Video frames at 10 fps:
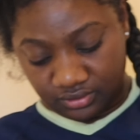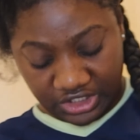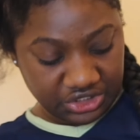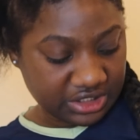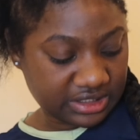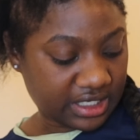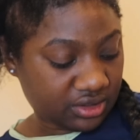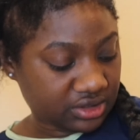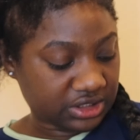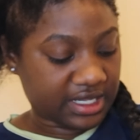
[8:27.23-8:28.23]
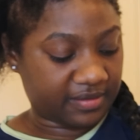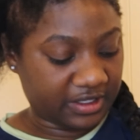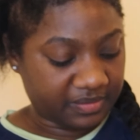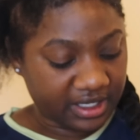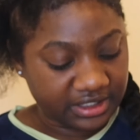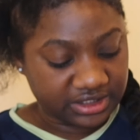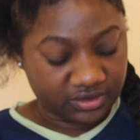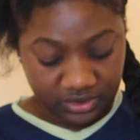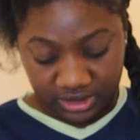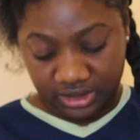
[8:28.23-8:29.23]
It's just that you just gotta be
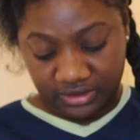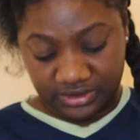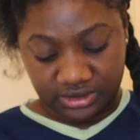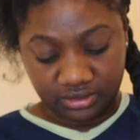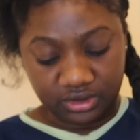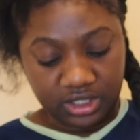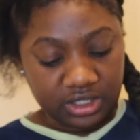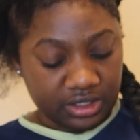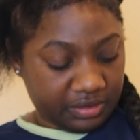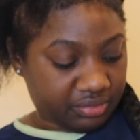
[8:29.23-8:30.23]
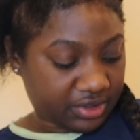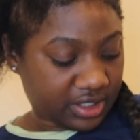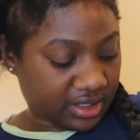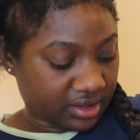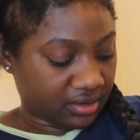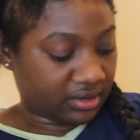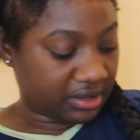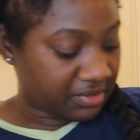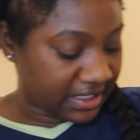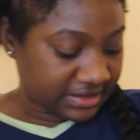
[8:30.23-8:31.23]
patient when it comes to braiding.
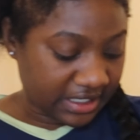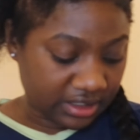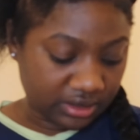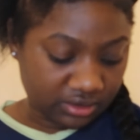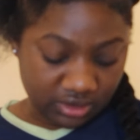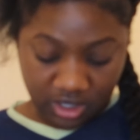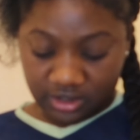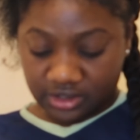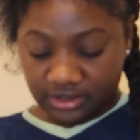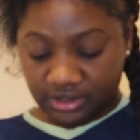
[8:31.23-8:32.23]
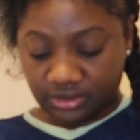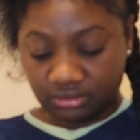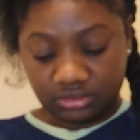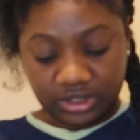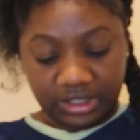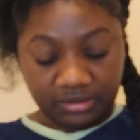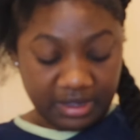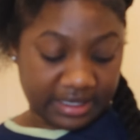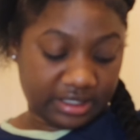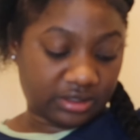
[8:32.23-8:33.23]
It may take a little longer than
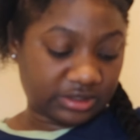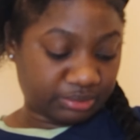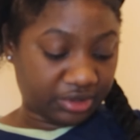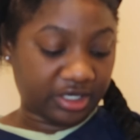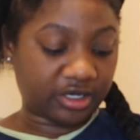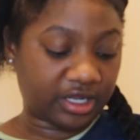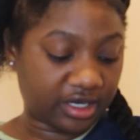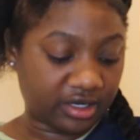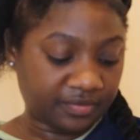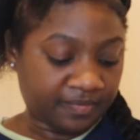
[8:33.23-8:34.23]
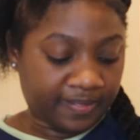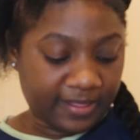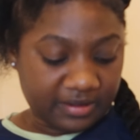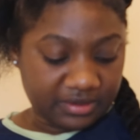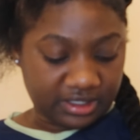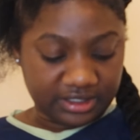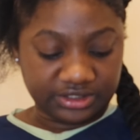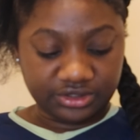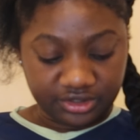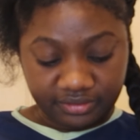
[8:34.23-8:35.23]
anybody else braiding your hair
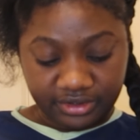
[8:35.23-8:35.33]
because you're